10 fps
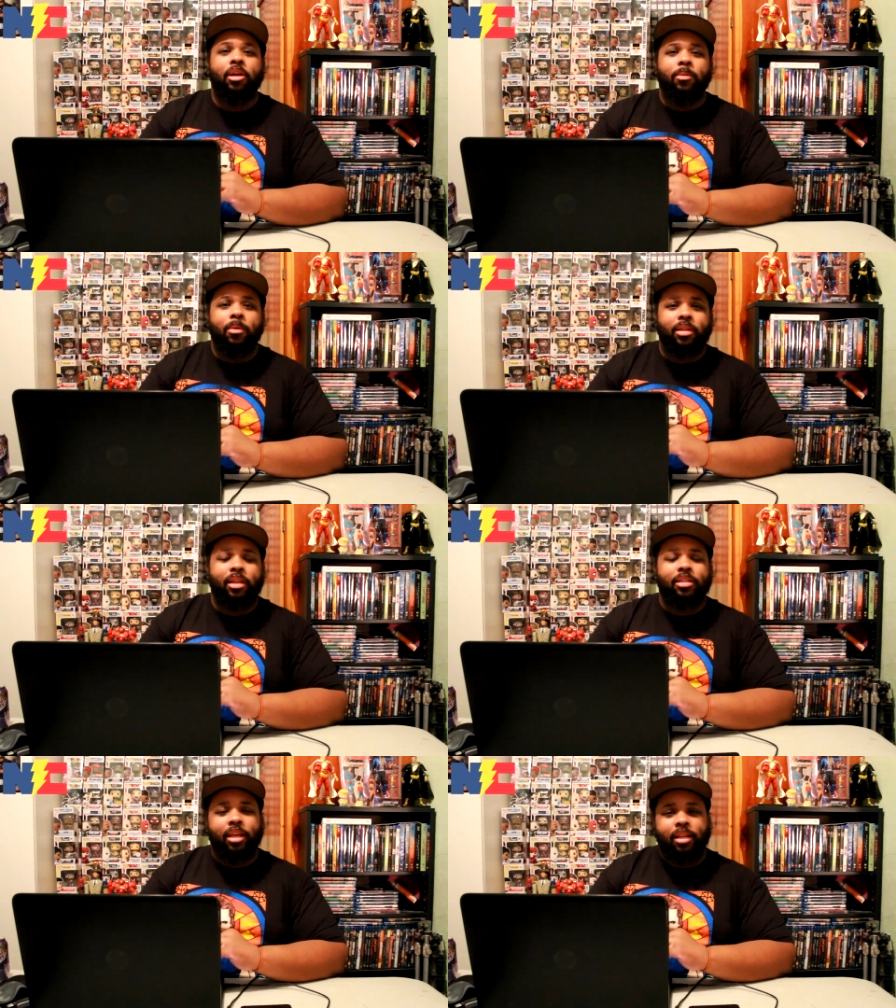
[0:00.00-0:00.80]
Once again,
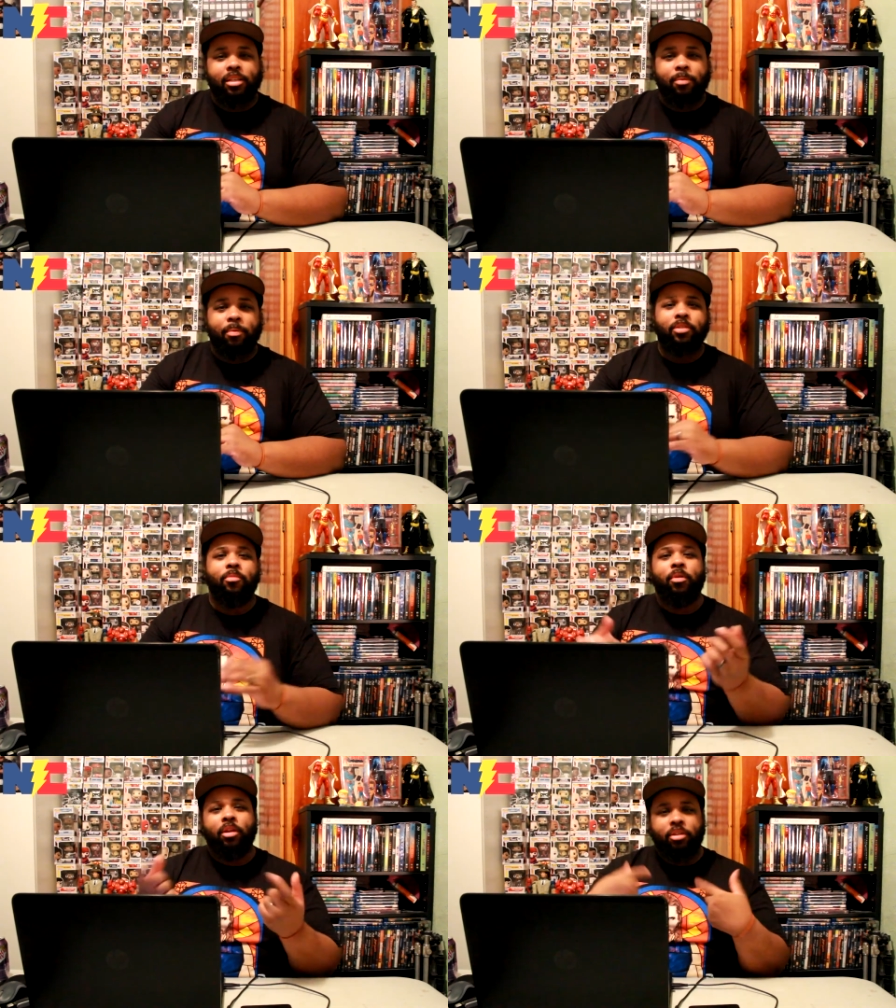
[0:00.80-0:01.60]
this is N C, a place to
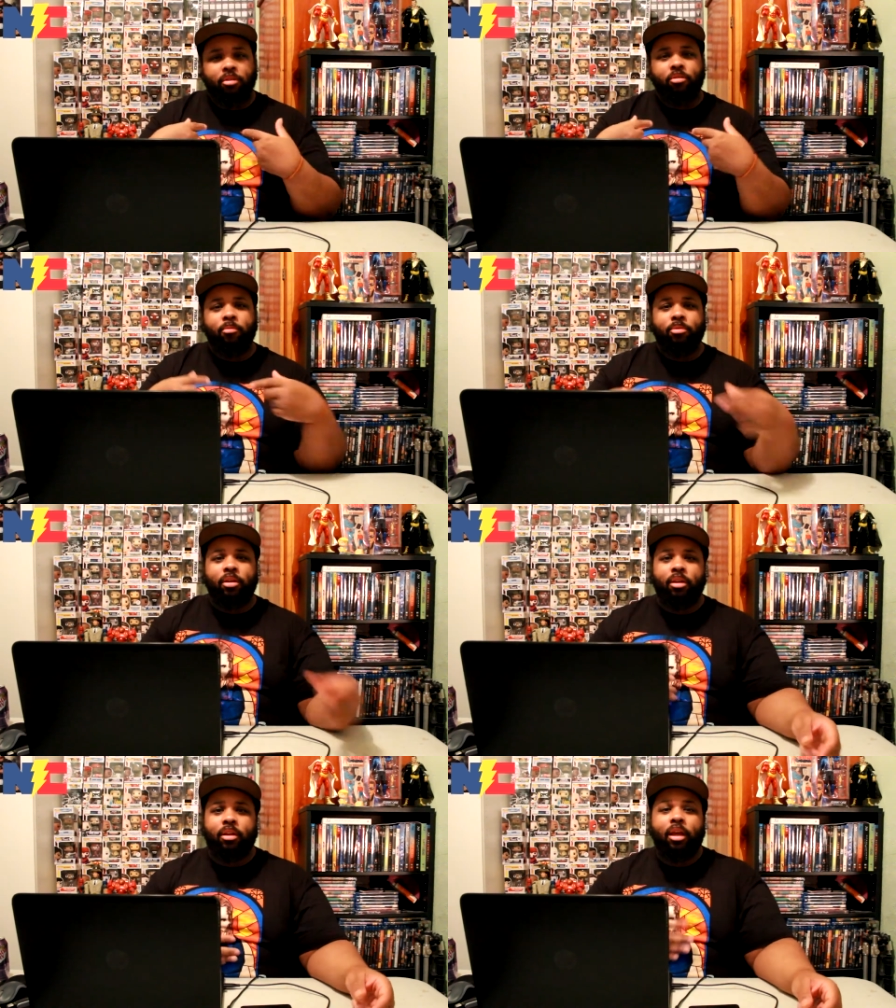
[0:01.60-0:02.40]
be. Children,
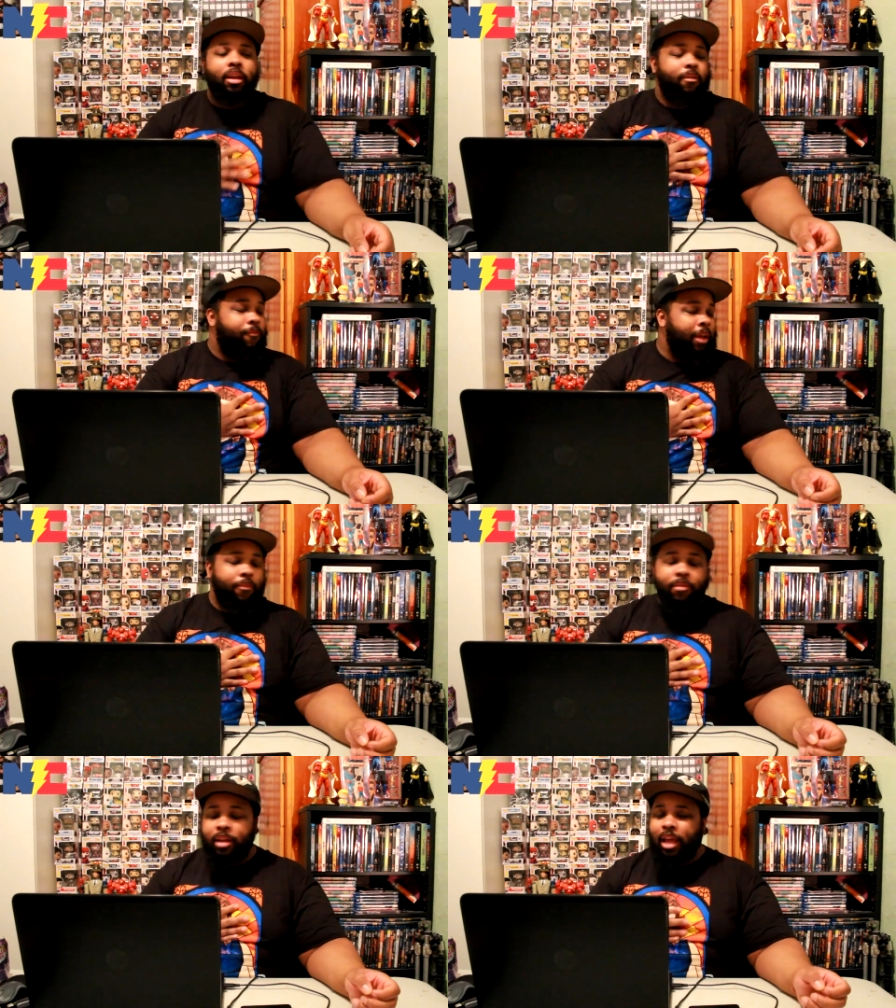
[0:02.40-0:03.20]
Shane, and the
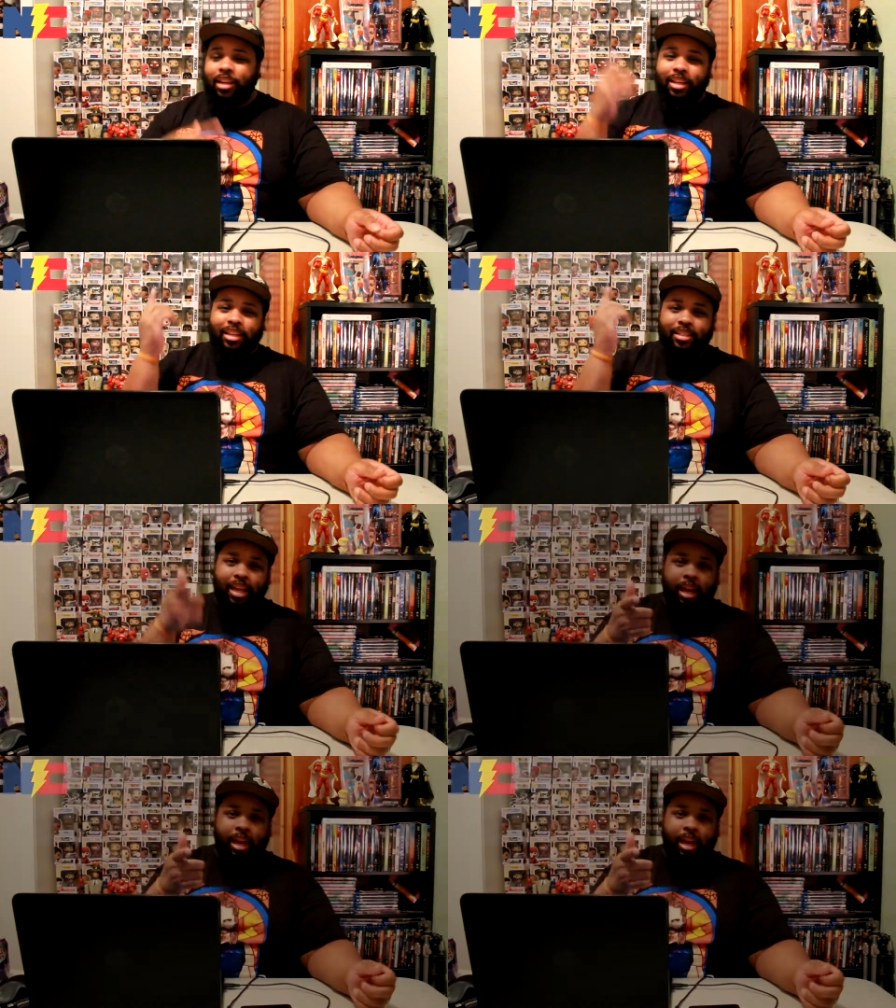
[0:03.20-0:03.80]
Fairy Act is